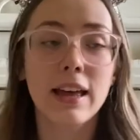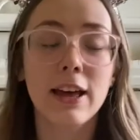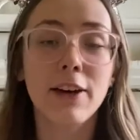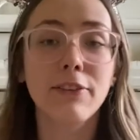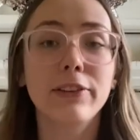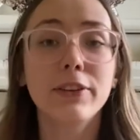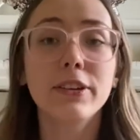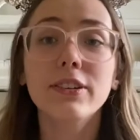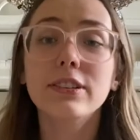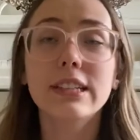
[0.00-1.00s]
If
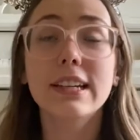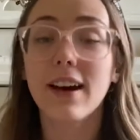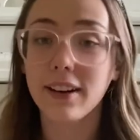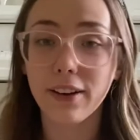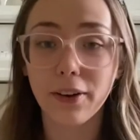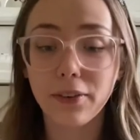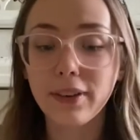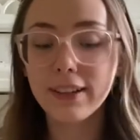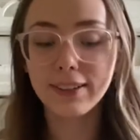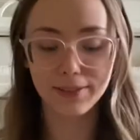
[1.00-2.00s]
you did not know
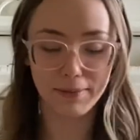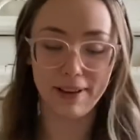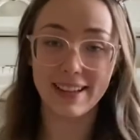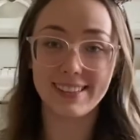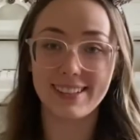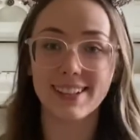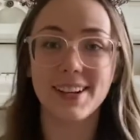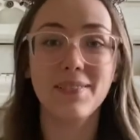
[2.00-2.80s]
from my Instagram,